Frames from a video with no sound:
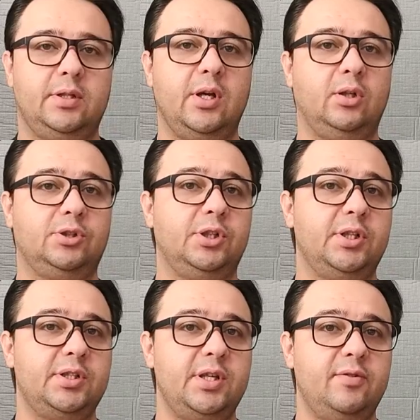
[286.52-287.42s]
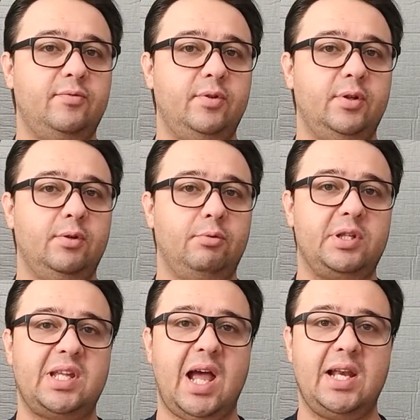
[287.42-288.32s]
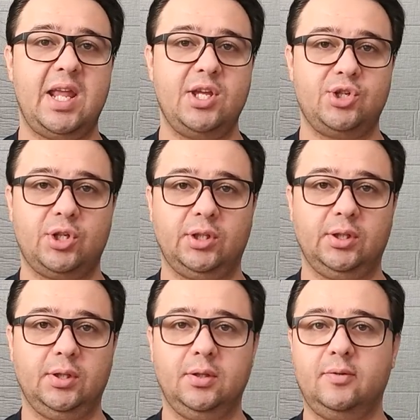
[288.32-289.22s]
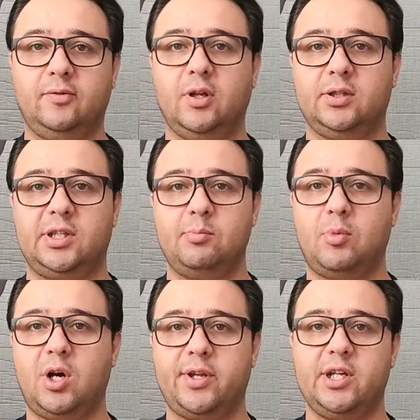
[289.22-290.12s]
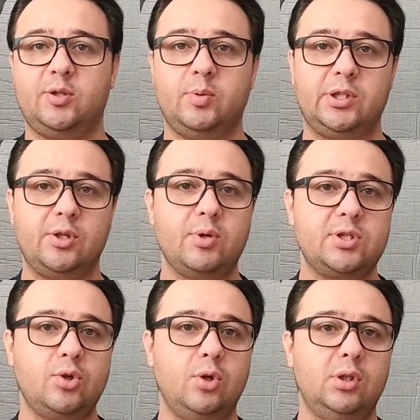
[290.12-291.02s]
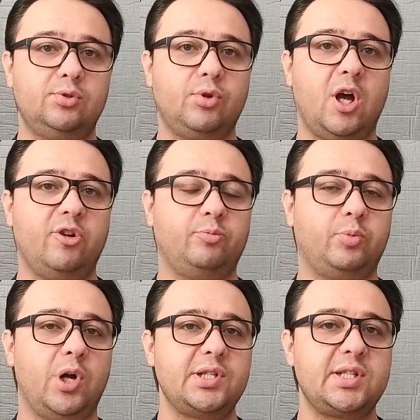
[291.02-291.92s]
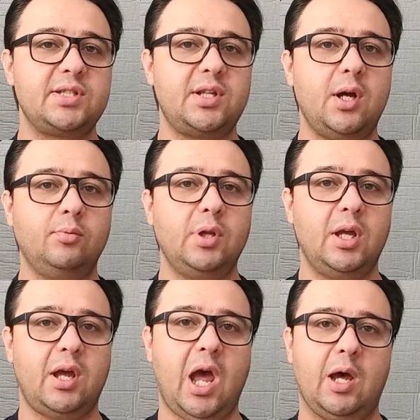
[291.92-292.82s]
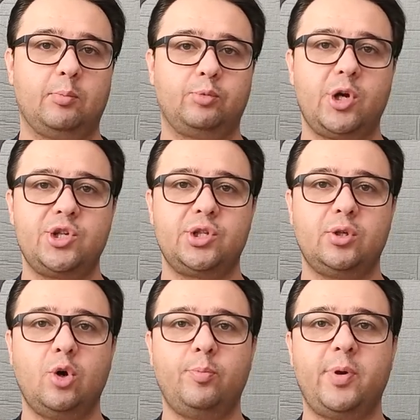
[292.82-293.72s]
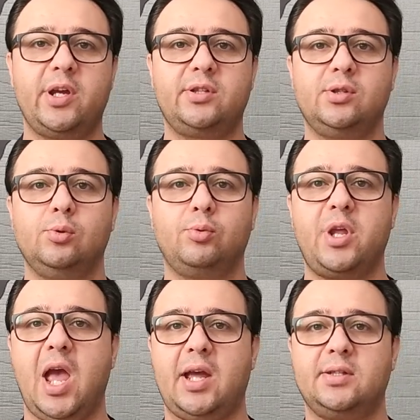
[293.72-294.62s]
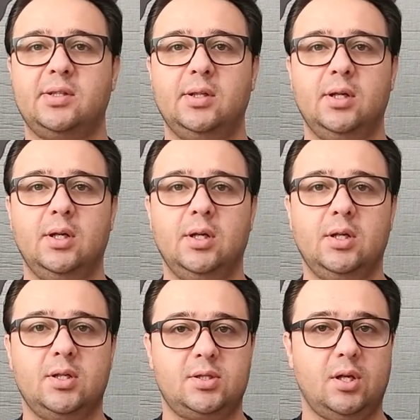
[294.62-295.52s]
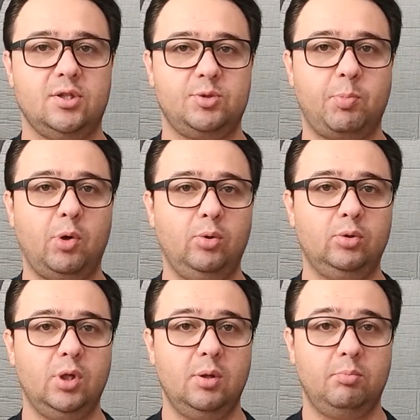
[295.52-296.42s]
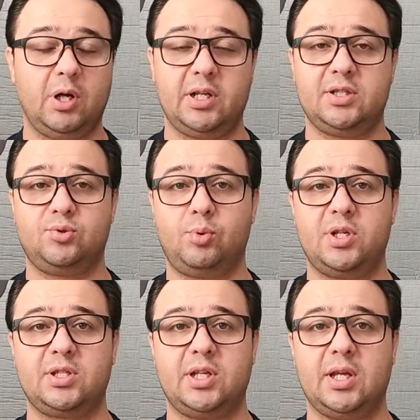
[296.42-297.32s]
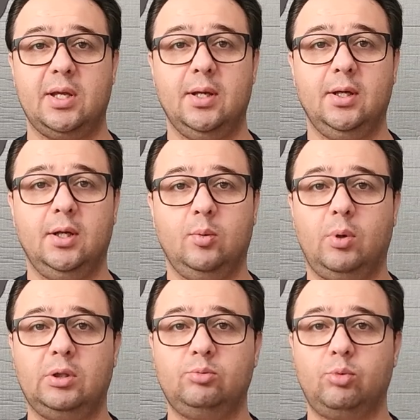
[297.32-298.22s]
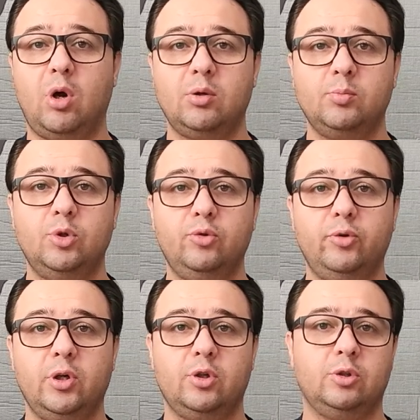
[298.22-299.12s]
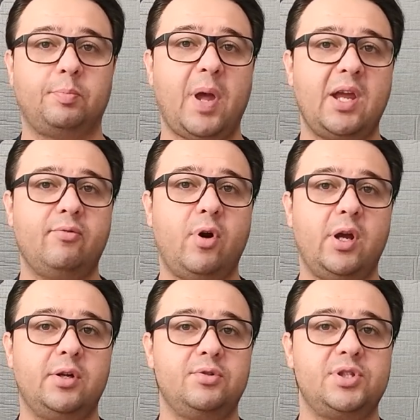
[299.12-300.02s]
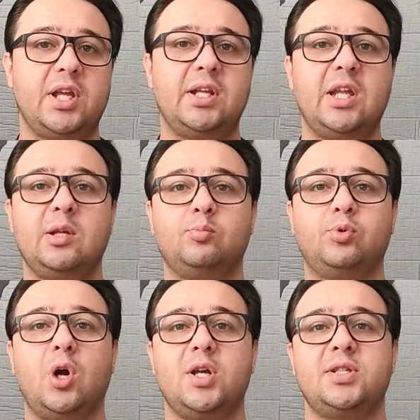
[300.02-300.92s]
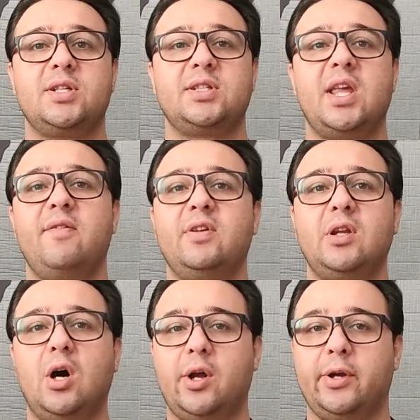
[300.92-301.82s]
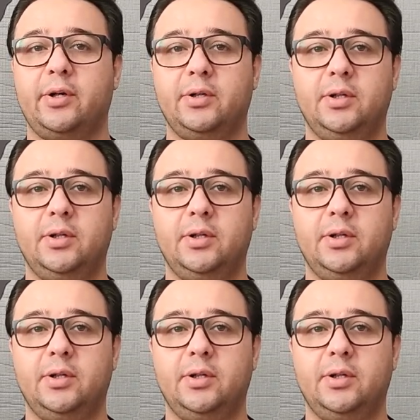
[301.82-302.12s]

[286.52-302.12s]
The alternative? Retaliation. Flood the market with US oil, drive prices down, and pressure OPEC to react. Sounds bold, but it's risky. One wrong move could backfire, sending prices even higher.